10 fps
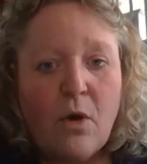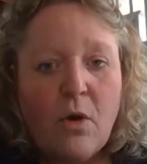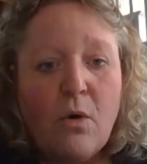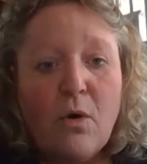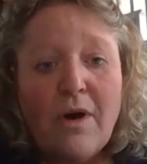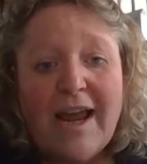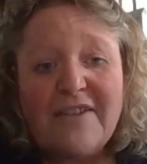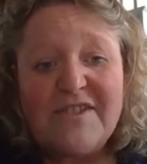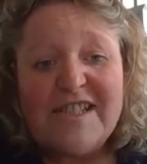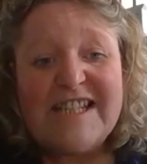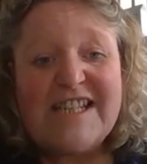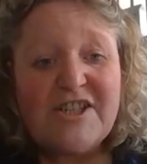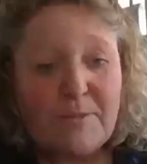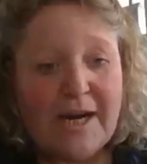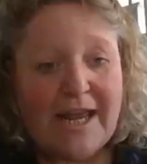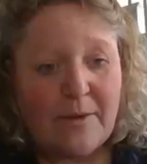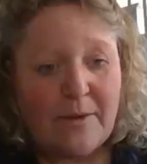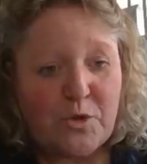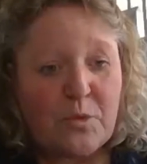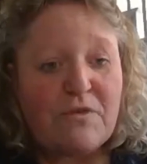or I have to teach them a
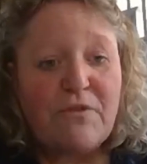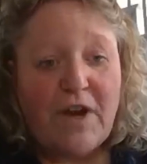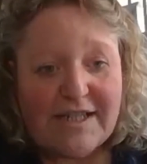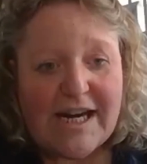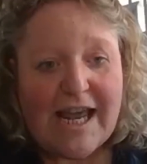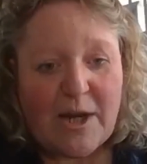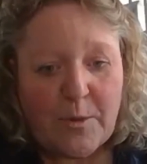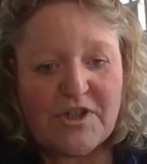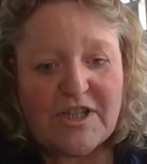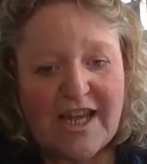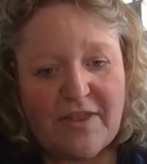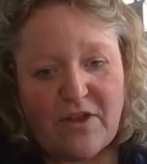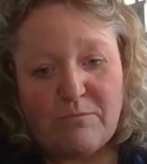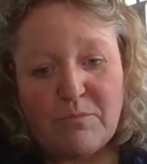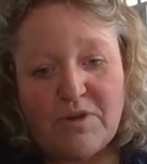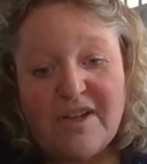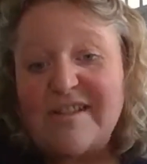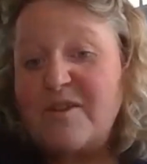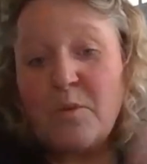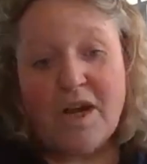language, or we find a language together, because
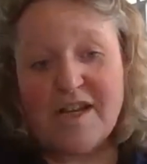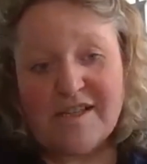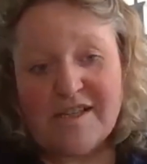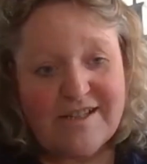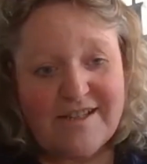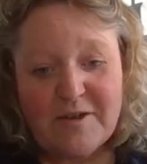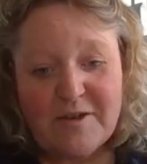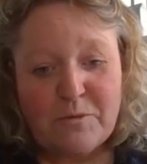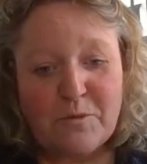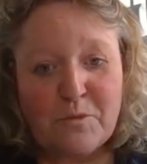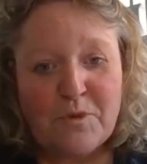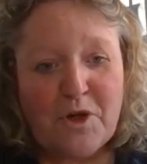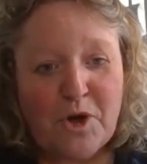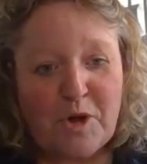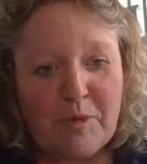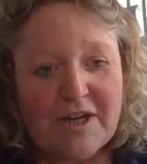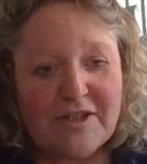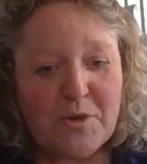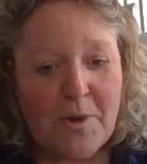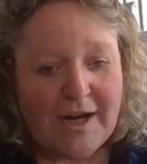otherwise we're not going to be able to
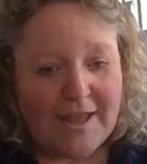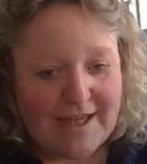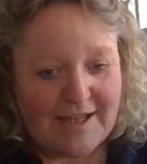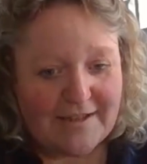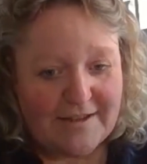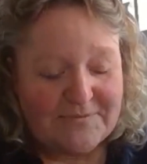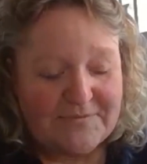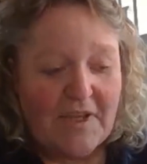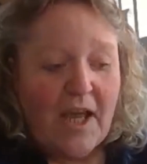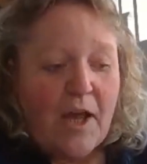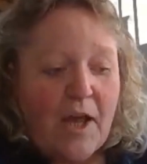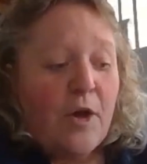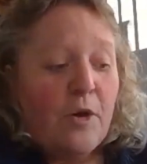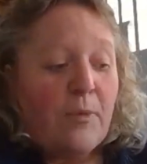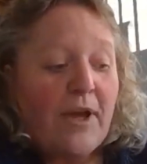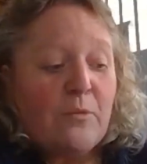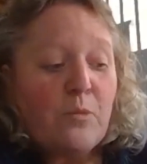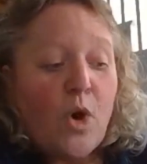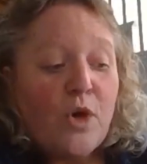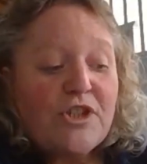do anything. But in
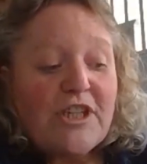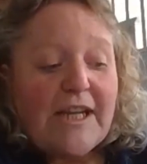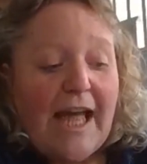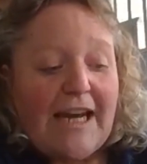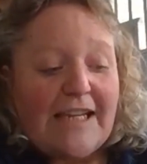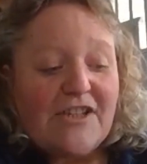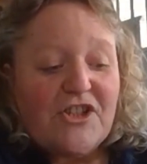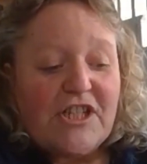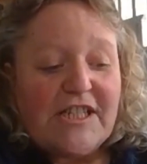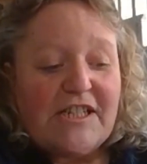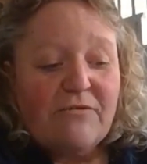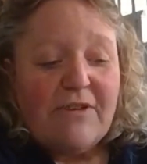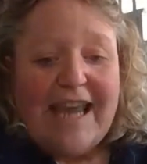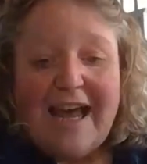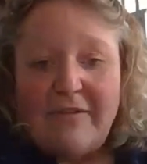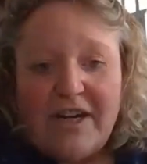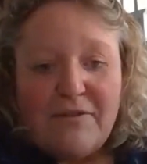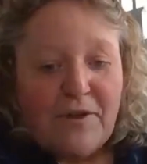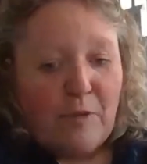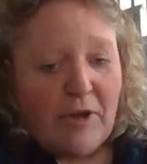watching Alice, she didn't really have any
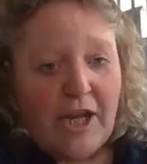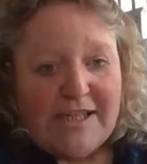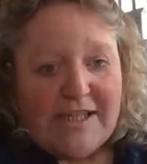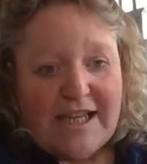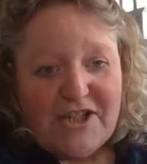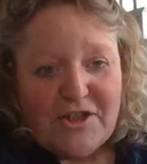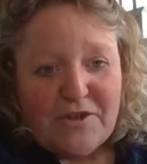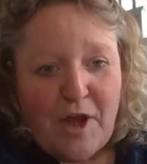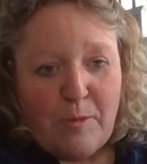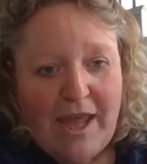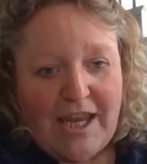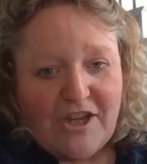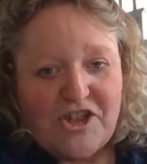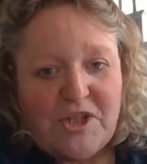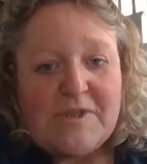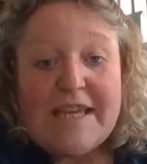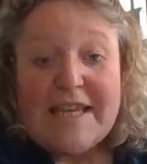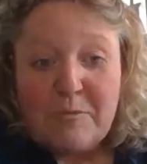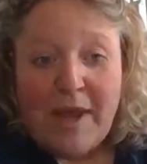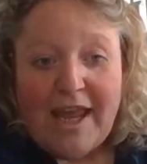verbalization for her pain. She was
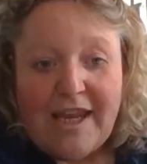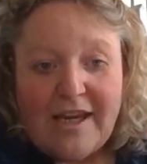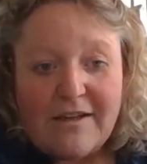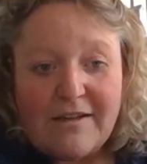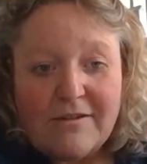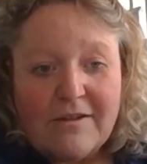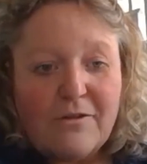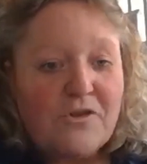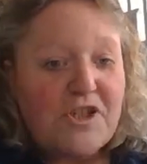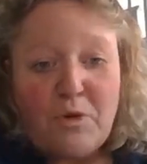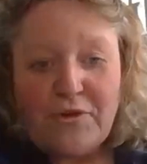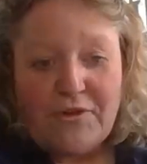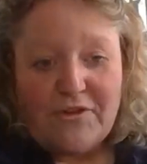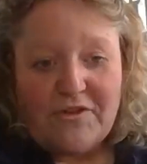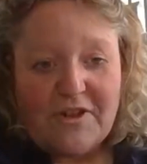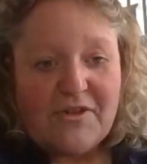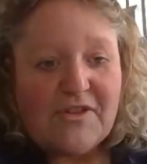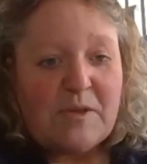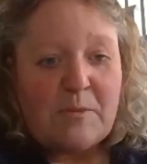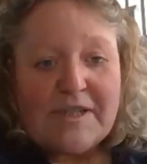in pain or she wasn't. It was
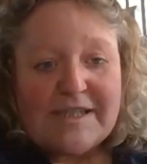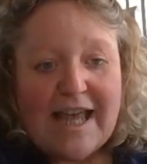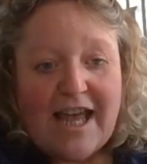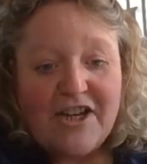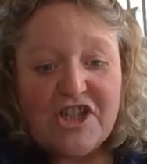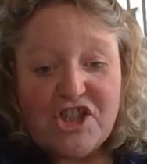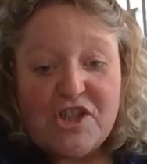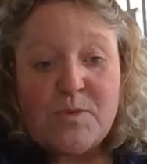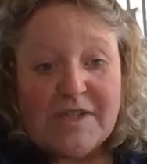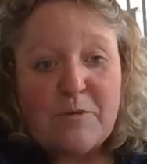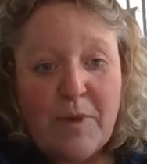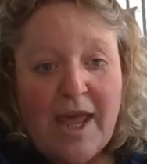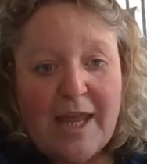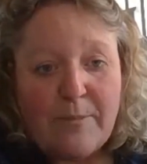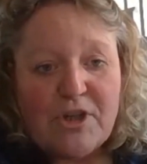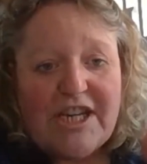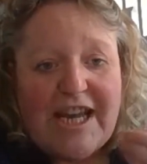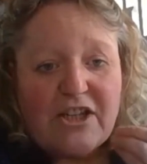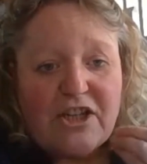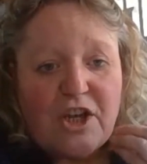as simple as that. And she just was in pain, but she
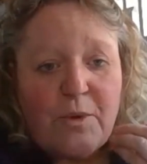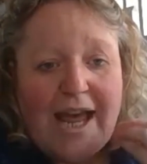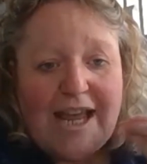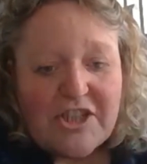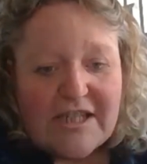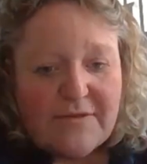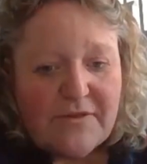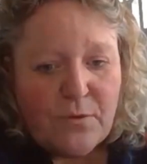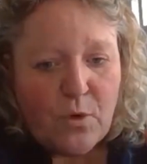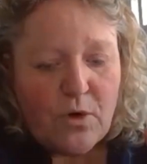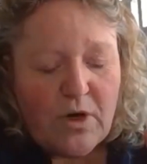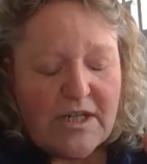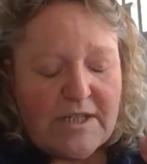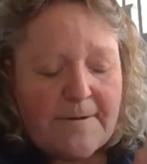had no adjectives for it.